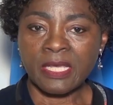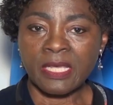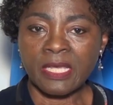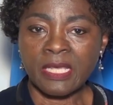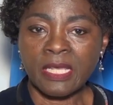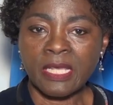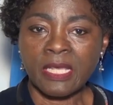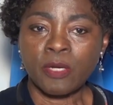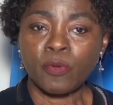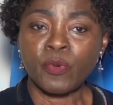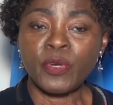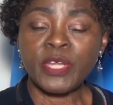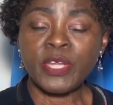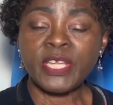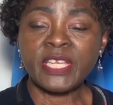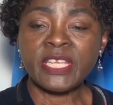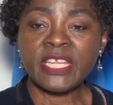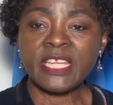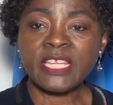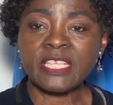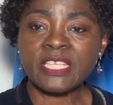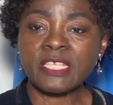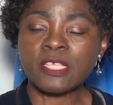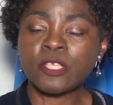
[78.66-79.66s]
messages of
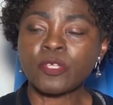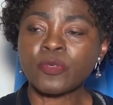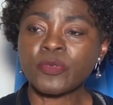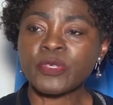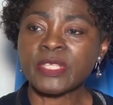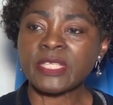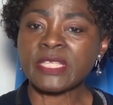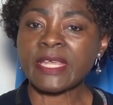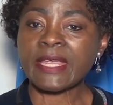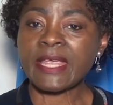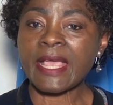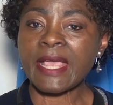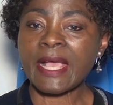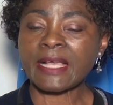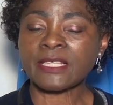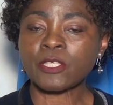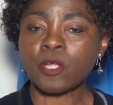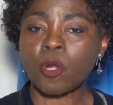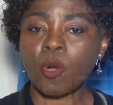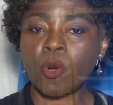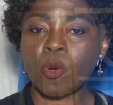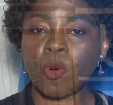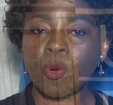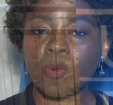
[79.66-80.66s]
hope and
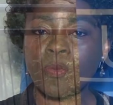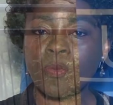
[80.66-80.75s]
courage